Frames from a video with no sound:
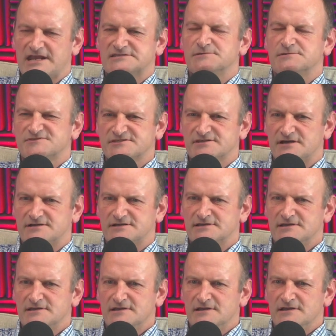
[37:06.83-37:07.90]
It's absurd.
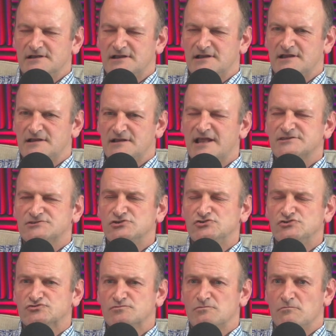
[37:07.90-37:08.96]
Let's
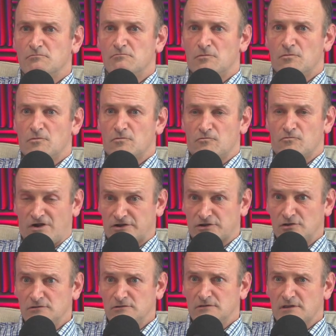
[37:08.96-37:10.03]
use
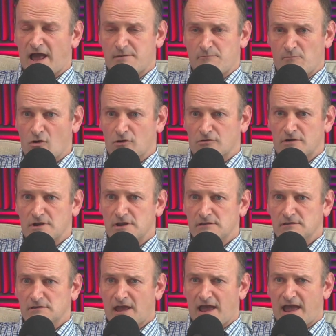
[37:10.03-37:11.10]
ridicule and mockery
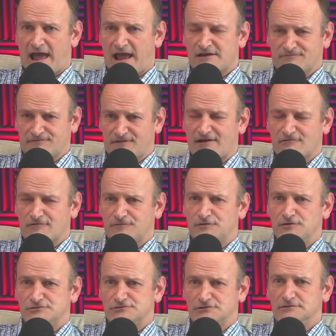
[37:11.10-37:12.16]
and flat
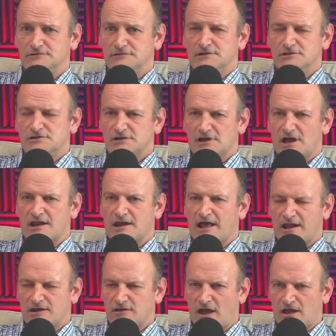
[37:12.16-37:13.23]
refusal and
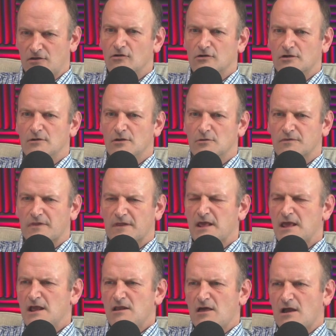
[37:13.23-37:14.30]
not go along with it.
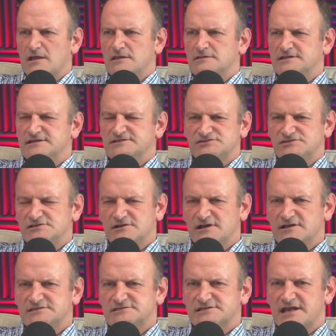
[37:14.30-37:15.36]
Look, this is the
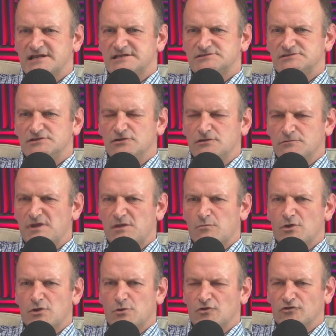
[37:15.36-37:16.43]
United States. You can be
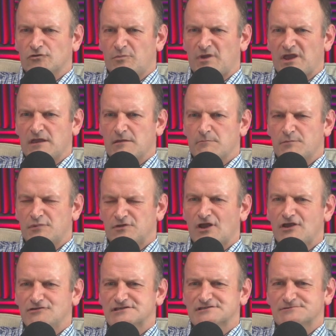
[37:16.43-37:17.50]
what you want to be, but
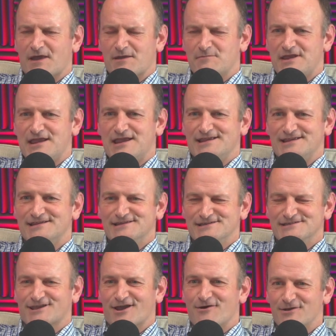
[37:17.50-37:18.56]
don't expect me
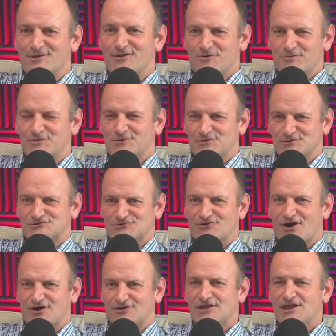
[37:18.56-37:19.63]
to go along with your
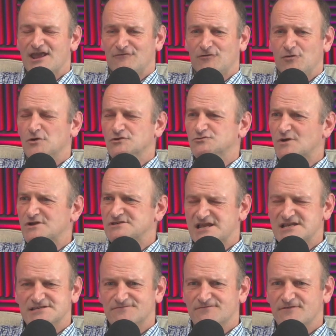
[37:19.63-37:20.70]
charade. If you want to
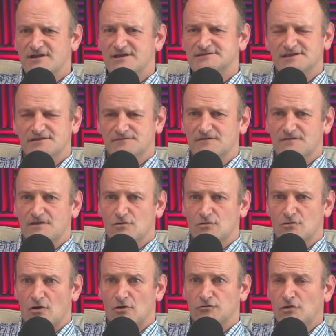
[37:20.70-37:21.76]
identify as something that
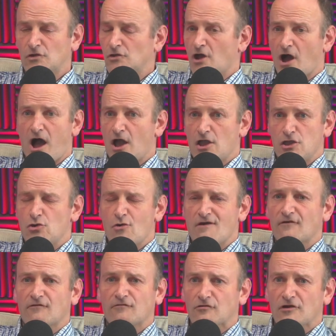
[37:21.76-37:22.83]
you're not, you
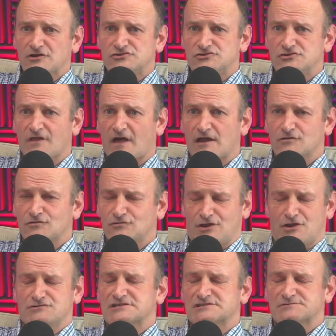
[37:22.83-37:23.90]
have every right to do that.
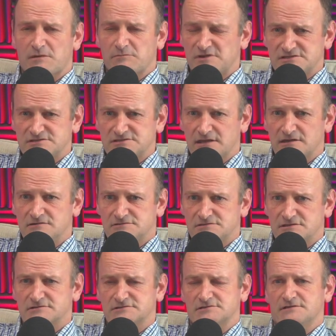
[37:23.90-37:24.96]
Don't expect me to take you
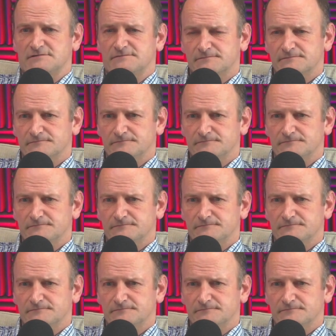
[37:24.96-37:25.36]
seriously.